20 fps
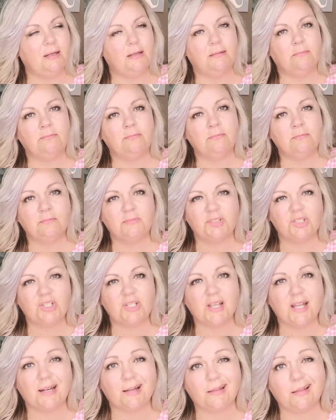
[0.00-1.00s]
and
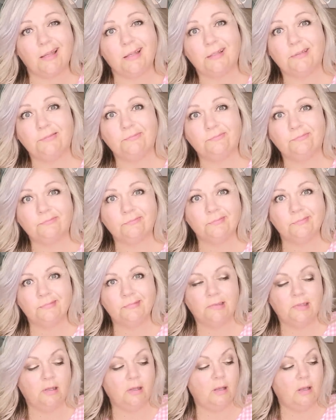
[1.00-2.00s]
just kind of like,
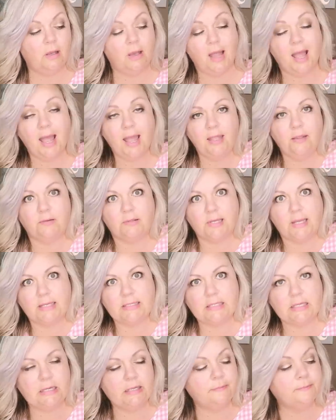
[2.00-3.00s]
I use
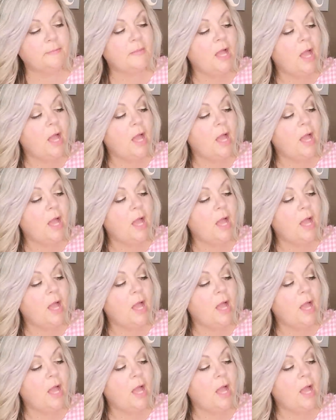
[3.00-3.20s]
Cascade.